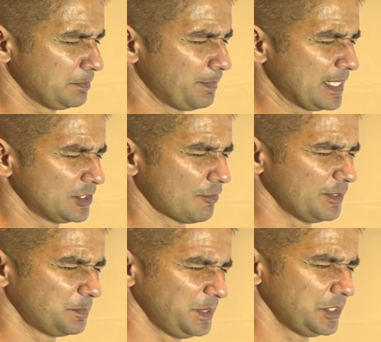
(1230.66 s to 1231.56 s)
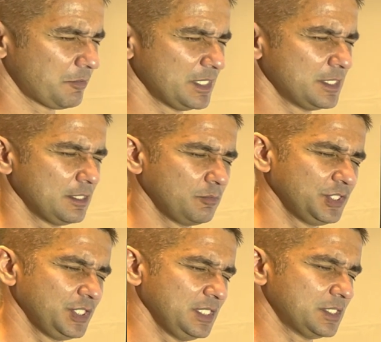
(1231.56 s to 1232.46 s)
patterns of species richness,
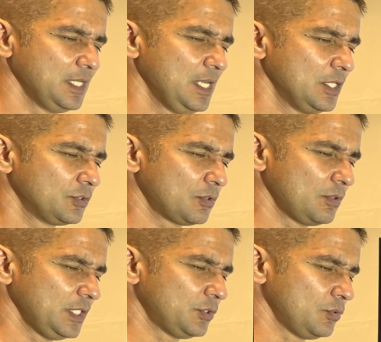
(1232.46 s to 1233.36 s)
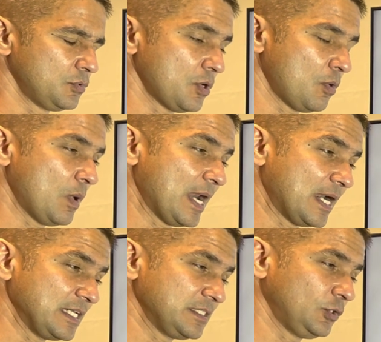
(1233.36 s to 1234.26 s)
which is not only to know what
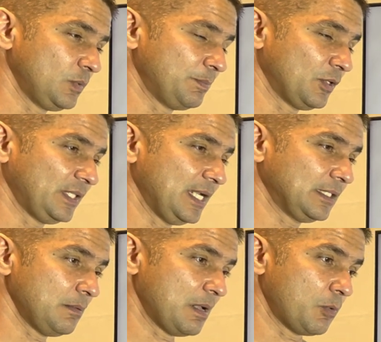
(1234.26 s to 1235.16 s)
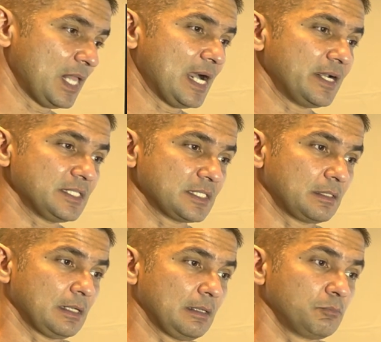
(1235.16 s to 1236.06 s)
areas need to be protected, but what areas
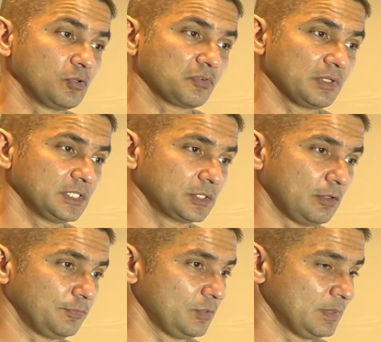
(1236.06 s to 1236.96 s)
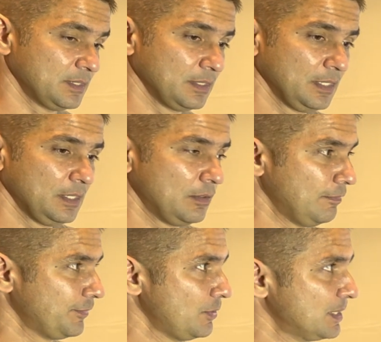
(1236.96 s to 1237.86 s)
are most risk of
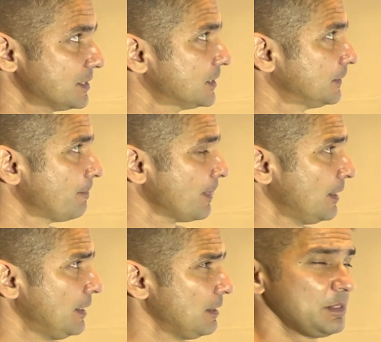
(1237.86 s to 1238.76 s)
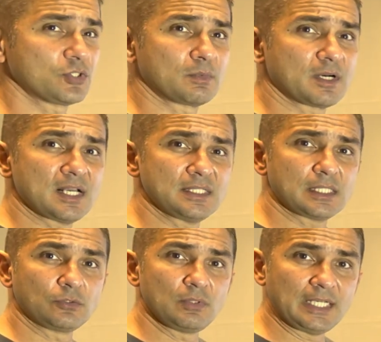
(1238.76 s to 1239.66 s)
humans. Let me summarize the
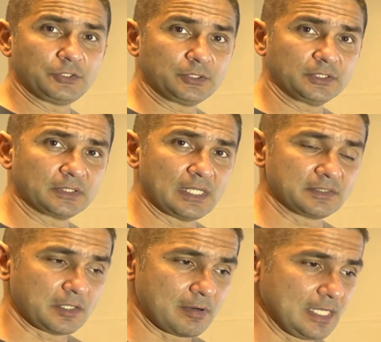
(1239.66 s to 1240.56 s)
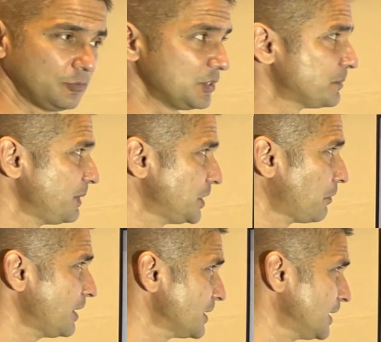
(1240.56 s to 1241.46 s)
two lectures as they relate to species
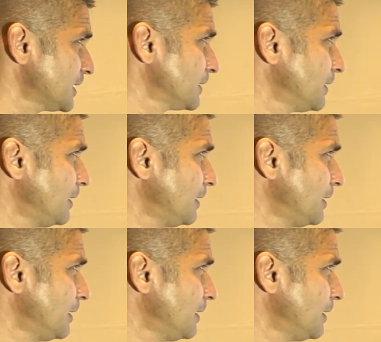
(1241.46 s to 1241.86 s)
richness.